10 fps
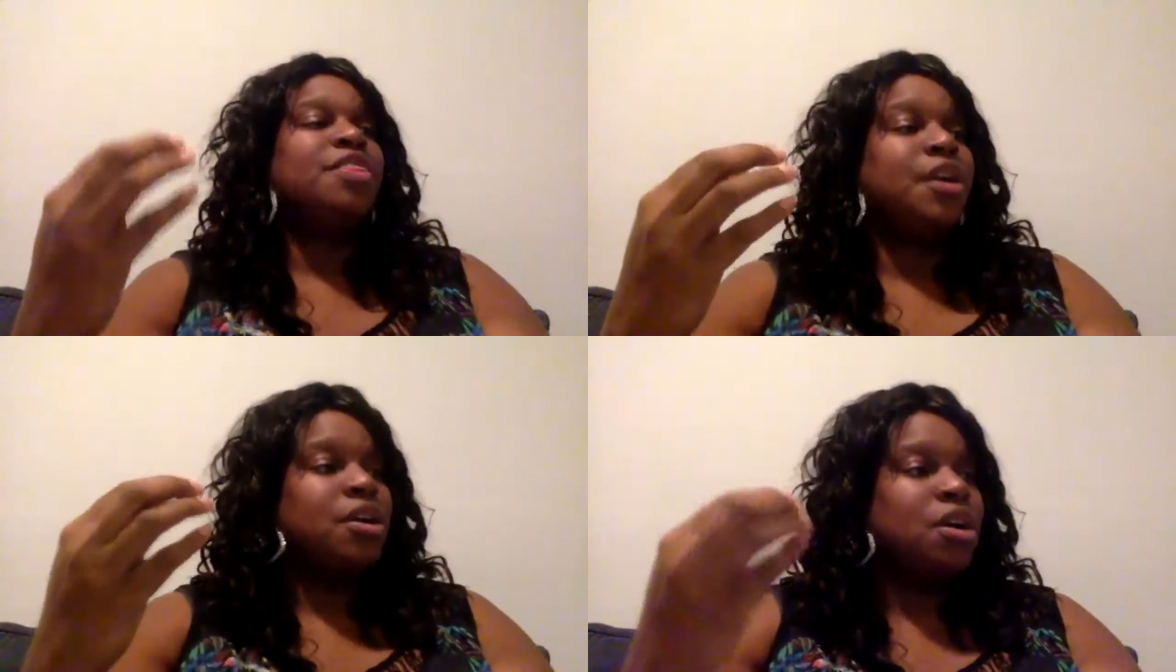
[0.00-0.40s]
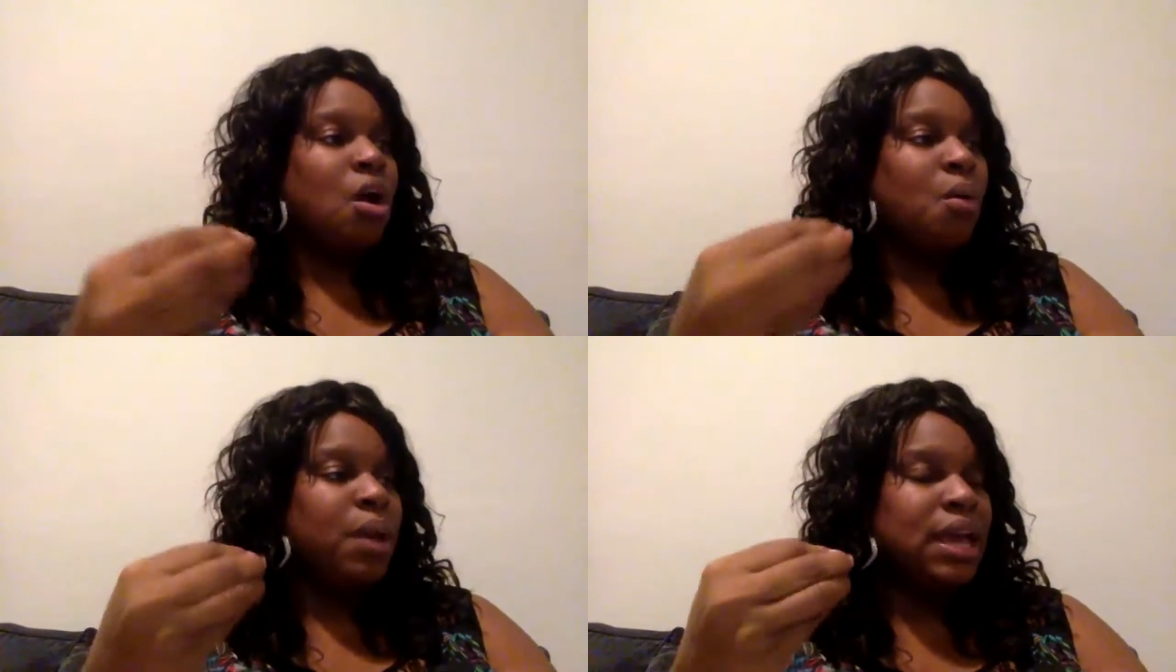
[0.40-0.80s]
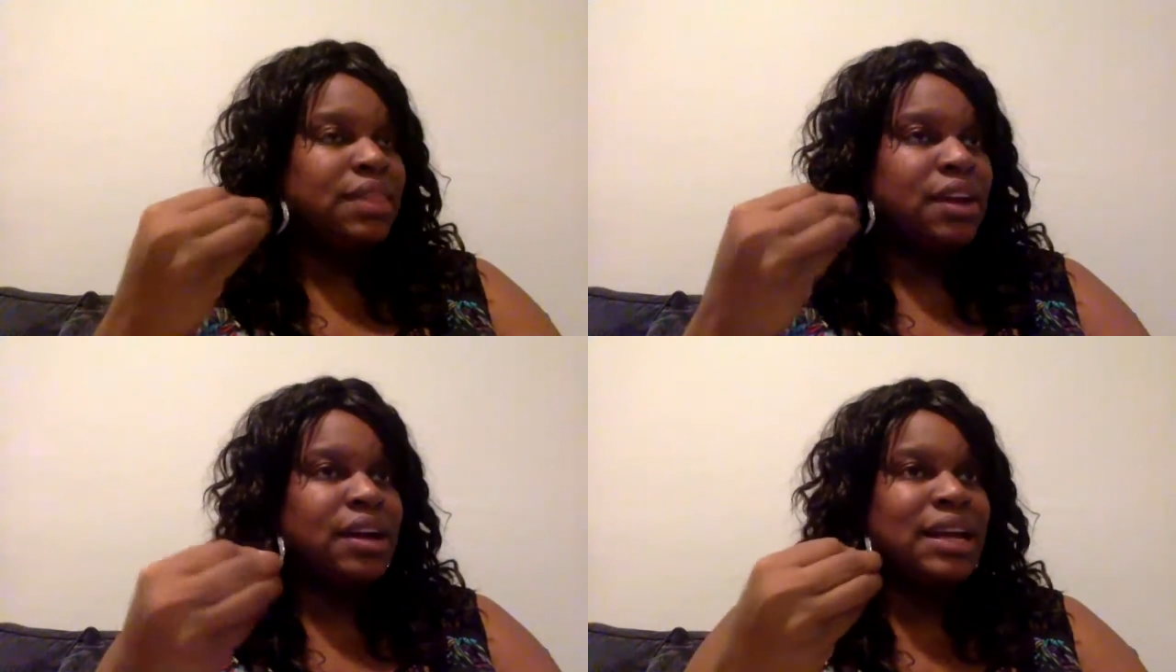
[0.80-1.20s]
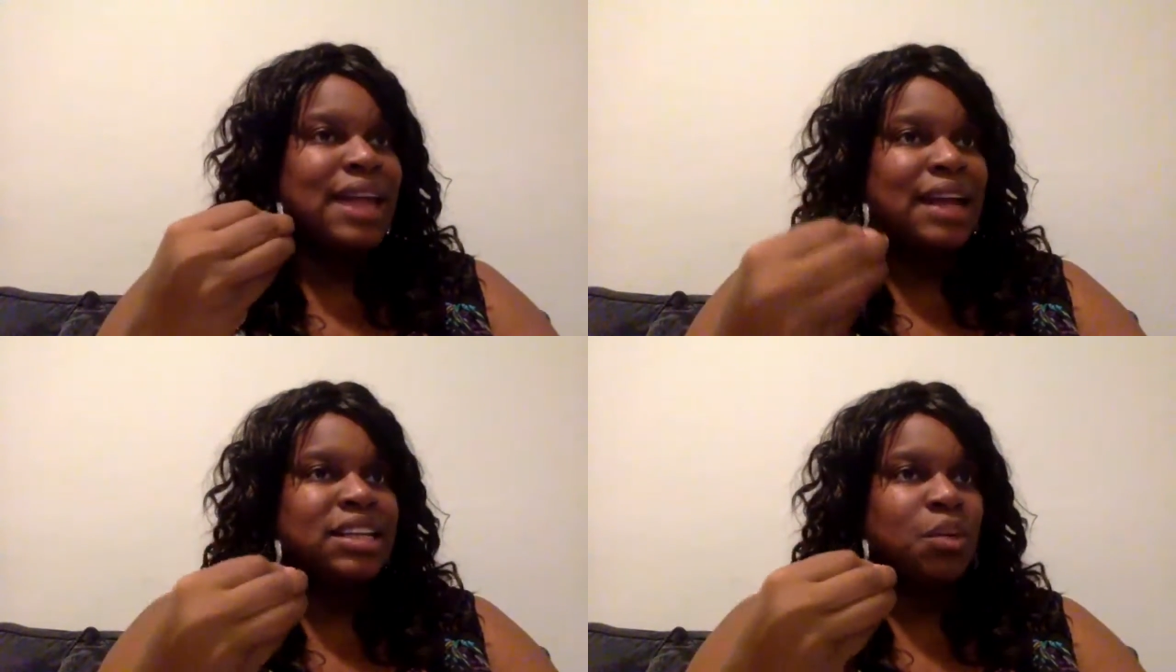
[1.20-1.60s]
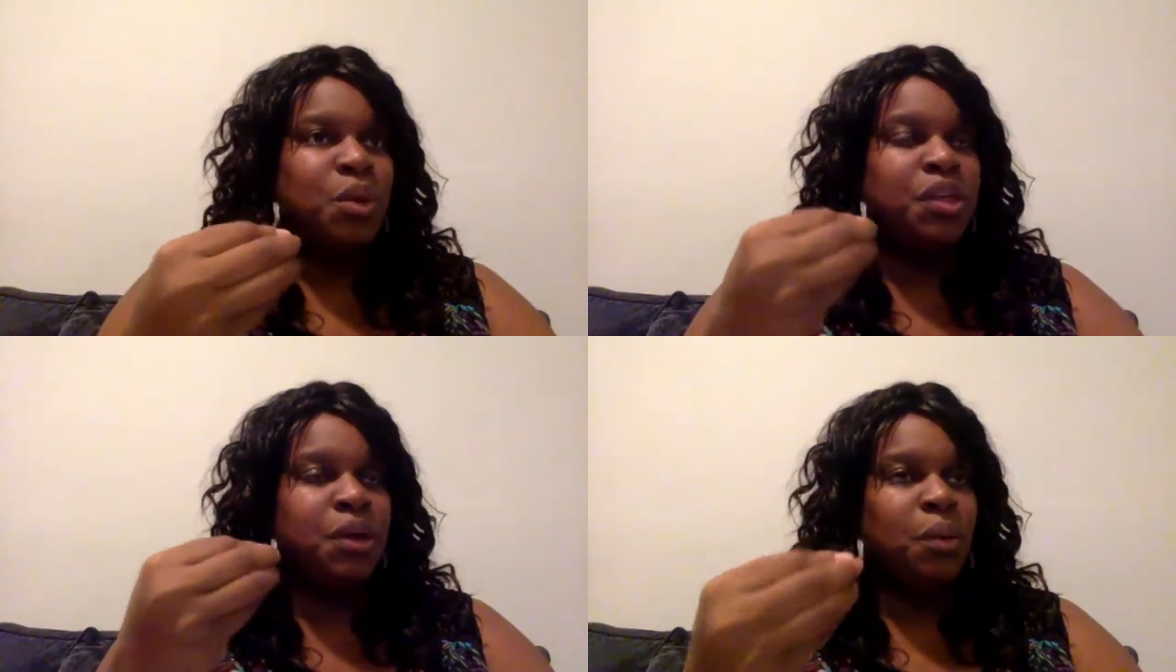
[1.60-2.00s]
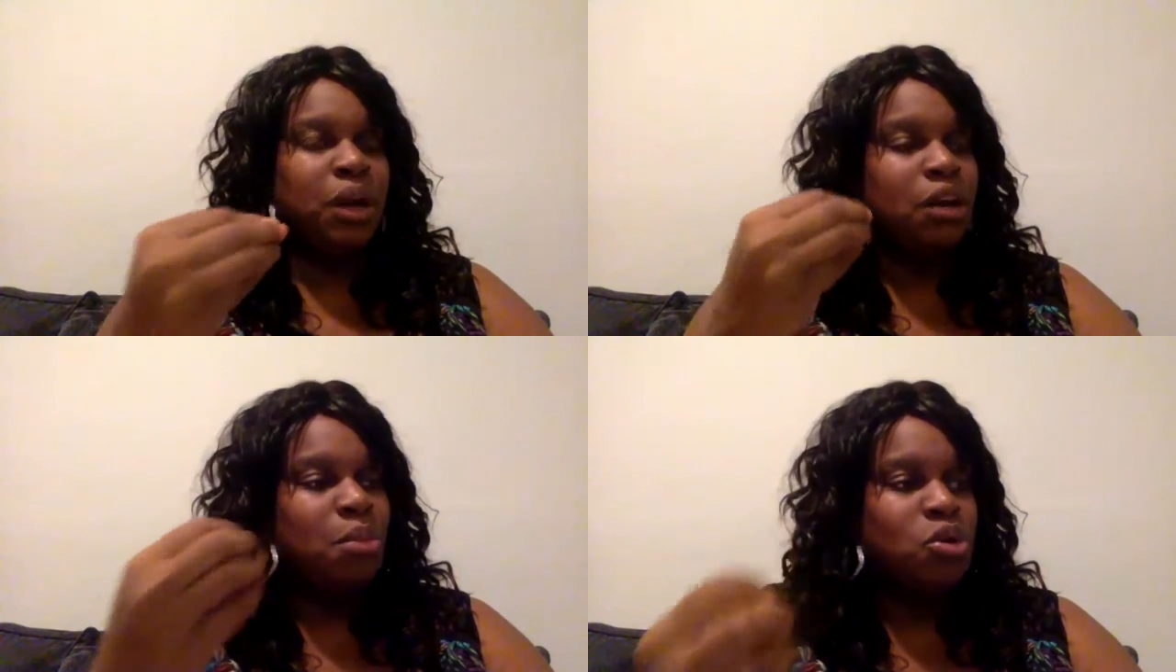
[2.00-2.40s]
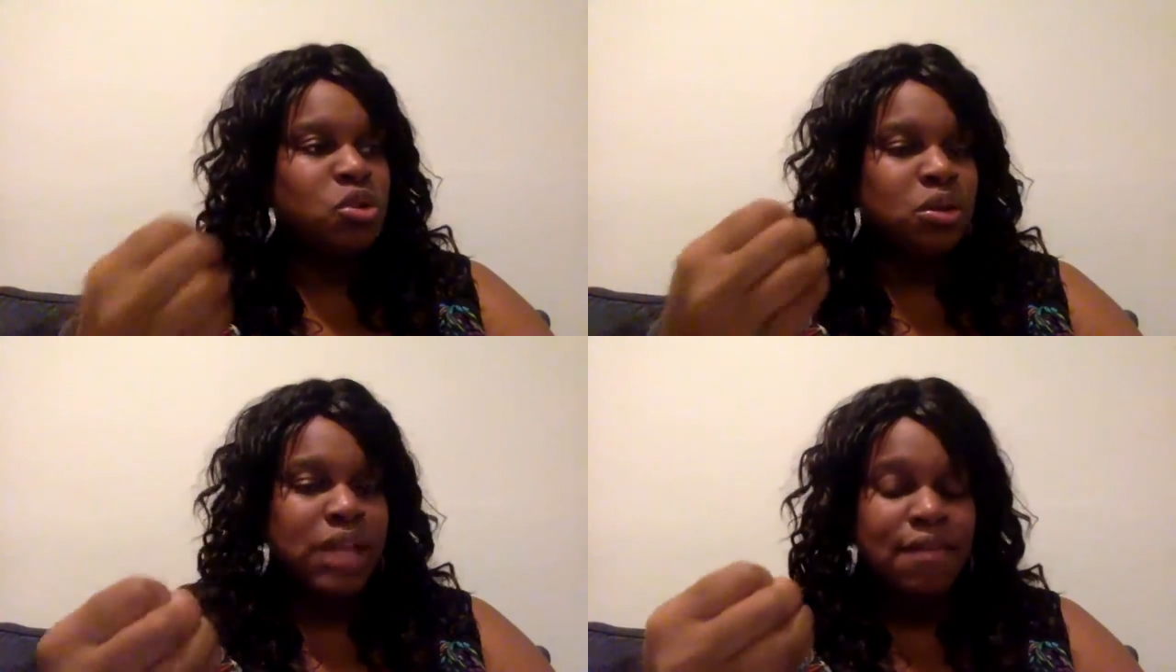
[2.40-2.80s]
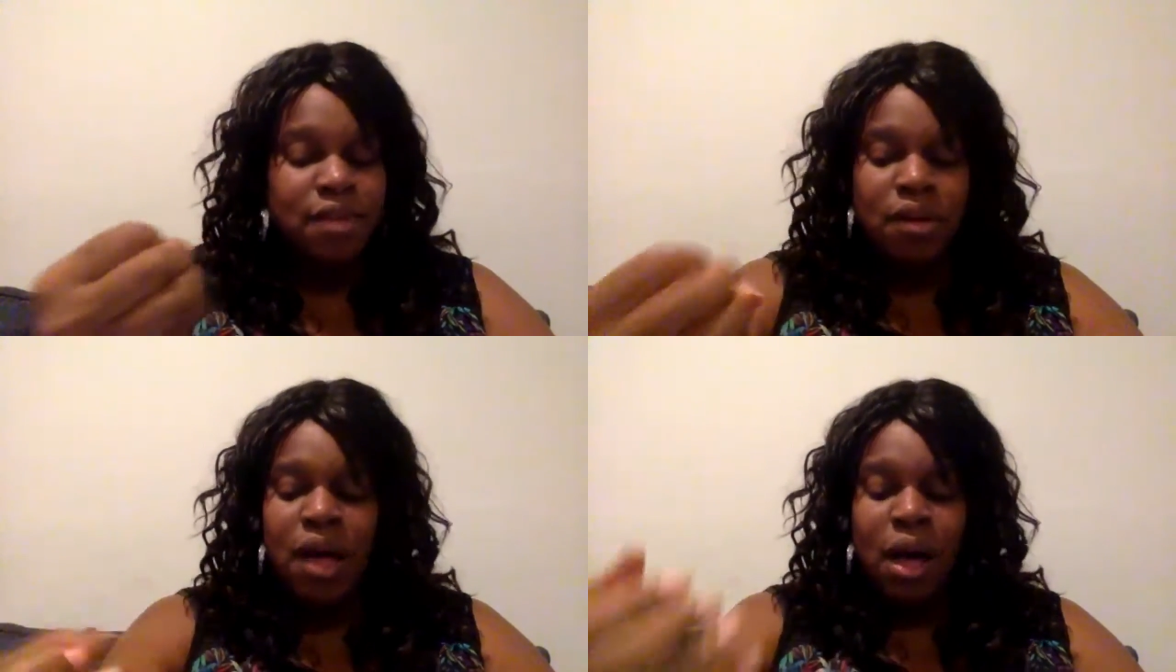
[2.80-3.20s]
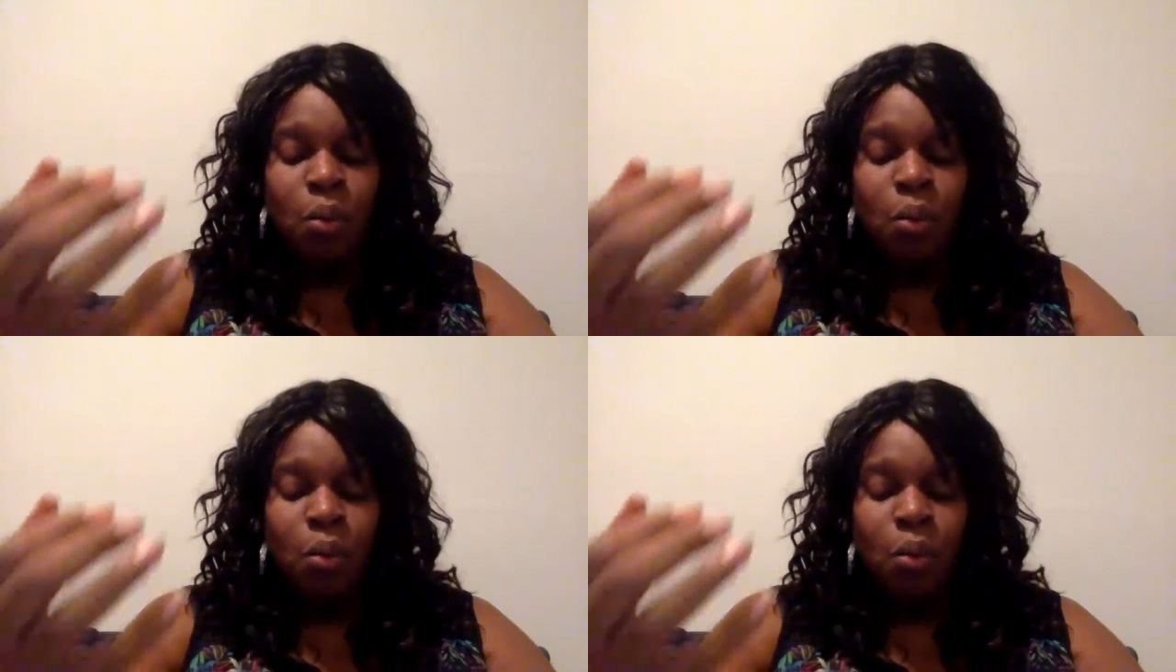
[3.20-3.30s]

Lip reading: They're connecting with you on an emotional level